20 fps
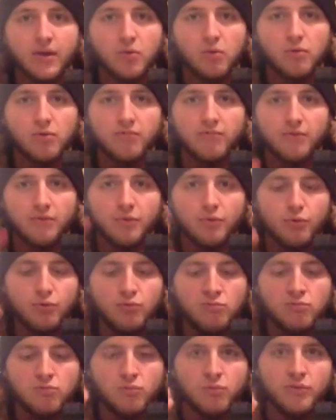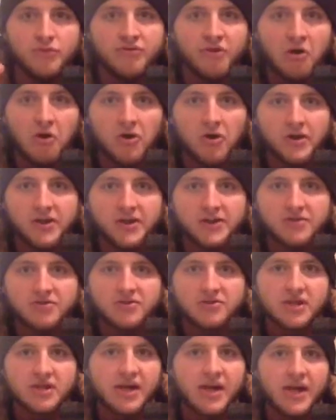review with targets
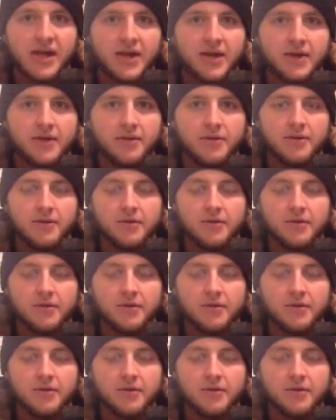and